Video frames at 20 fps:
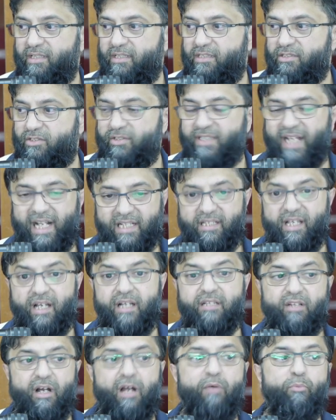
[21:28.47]
So that's
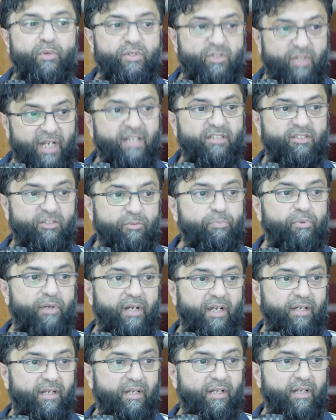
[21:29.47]
her time where she has to
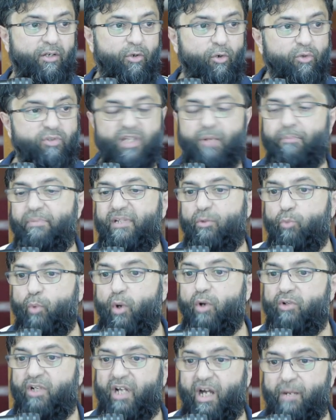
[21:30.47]
pray. Or somebody
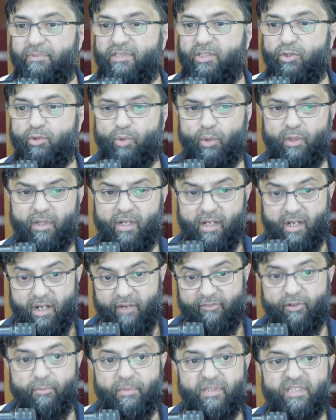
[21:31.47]
woke up due to,
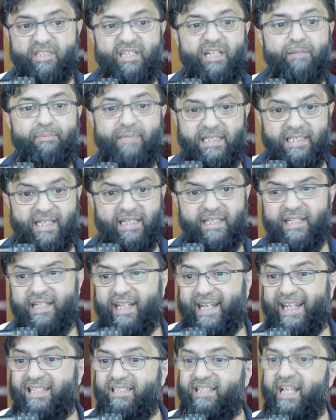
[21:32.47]
from a sleep that they
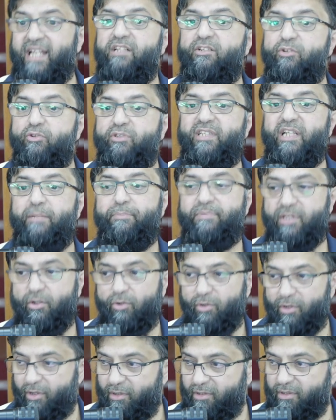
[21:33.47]
didn't intend to sleep so
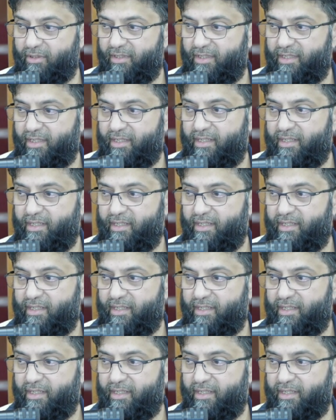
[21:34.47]
long